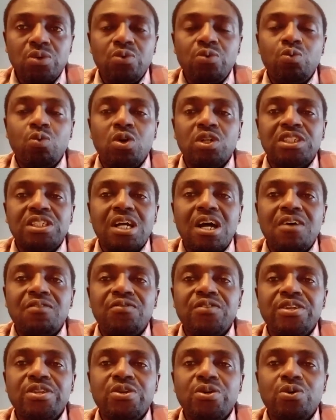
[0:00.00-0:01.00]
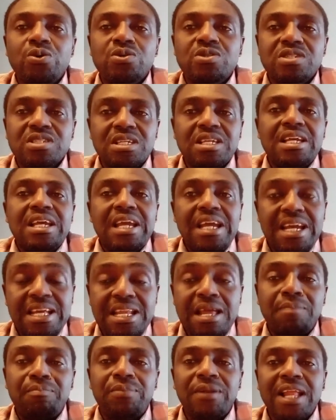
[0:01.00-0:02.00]
watch our videos and
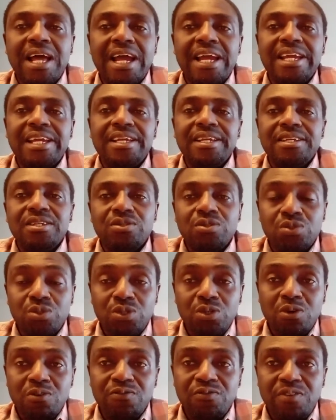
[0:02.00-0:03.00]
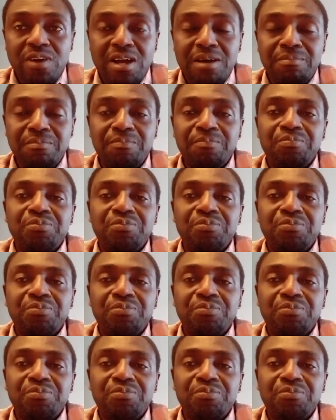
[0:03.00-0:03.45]
apply to your farm.